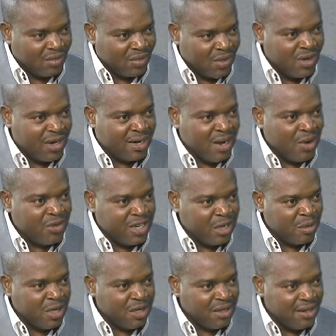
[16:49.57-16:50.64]
on a round
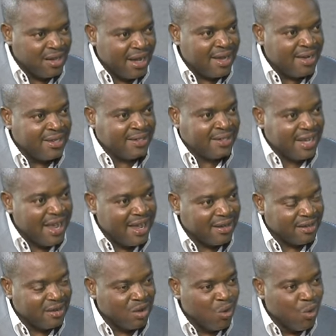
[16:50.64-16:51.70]
table and decide
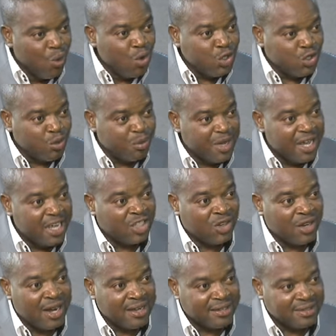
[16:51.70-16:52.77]
who should be a
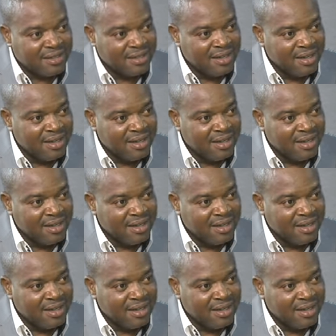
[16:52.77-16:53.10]
journalist.